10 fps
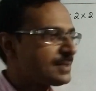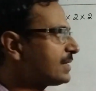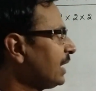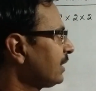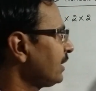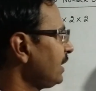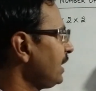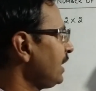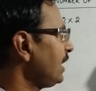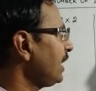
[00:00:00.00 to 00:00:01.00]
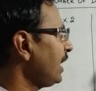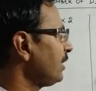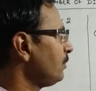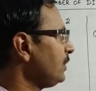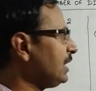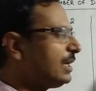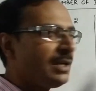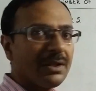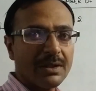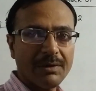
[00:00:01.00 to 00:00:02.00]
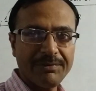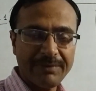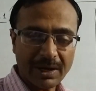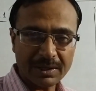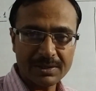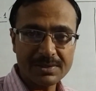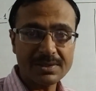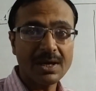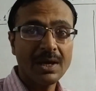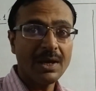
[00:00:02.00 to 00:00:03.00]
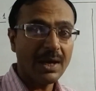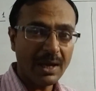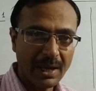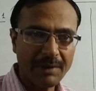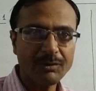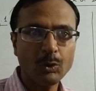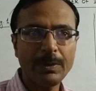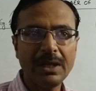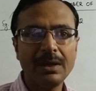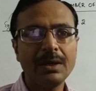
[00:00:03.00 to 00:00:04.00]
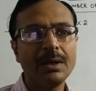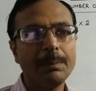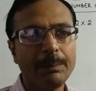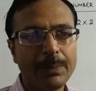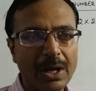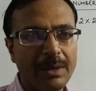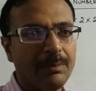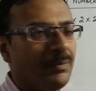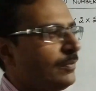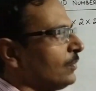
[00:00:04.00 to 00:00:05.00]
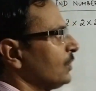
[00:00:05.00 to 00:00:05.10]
is that a and b, the factors, have to be prime.